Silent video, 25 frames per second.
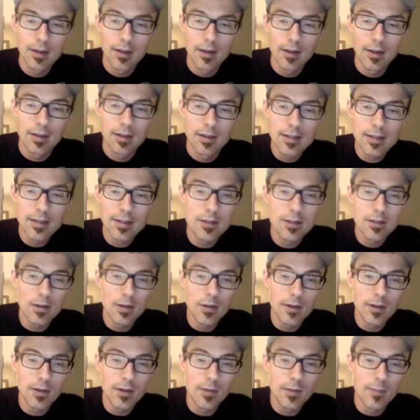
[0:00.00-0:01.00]
This
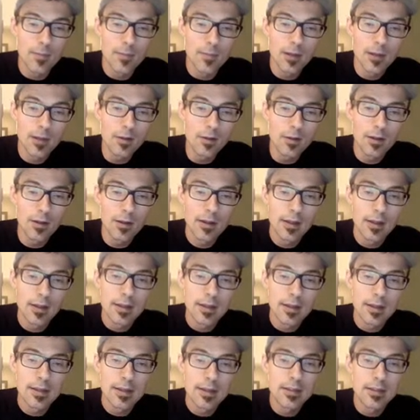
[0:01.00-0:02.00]
zone in the middle
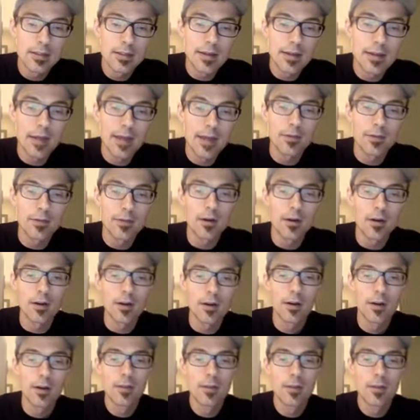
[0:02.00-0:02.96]
is never